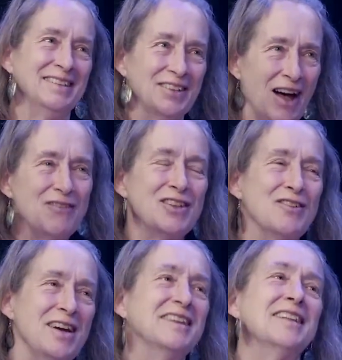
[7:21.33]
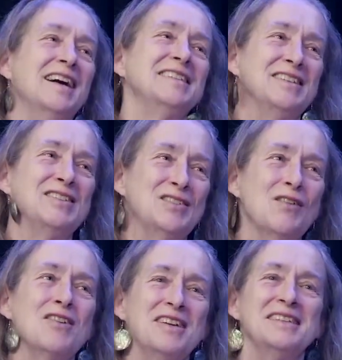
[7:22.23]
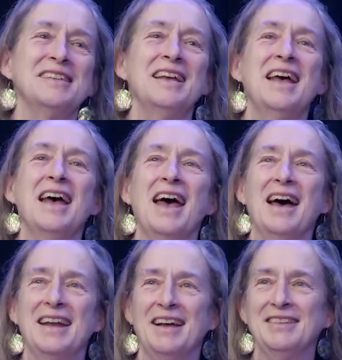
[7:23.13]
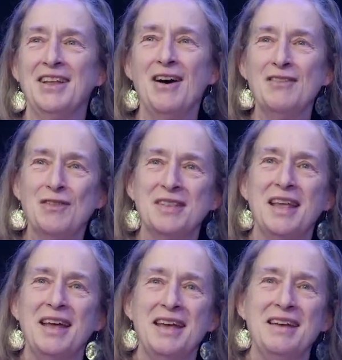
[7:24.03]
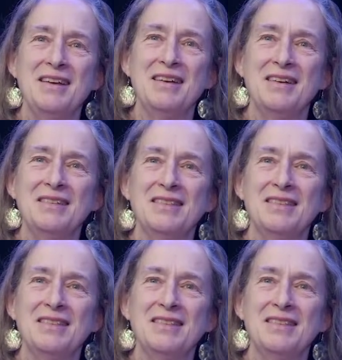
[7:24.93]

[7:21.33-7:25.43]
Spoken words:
I love the great classic stories, and I love the